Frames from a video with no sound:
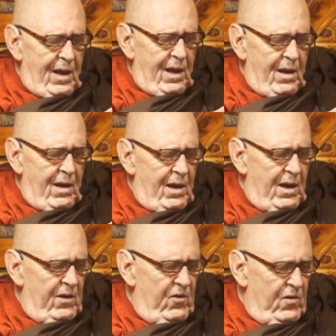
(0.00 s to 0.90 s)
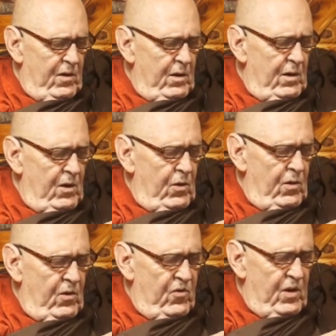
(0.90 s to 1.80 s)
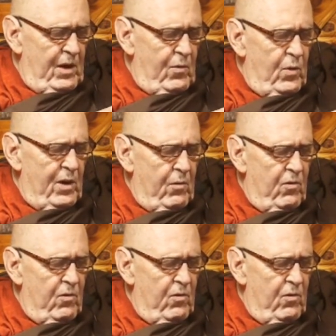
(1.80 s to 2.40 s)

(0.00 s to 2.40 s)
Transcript: And I started noticing when I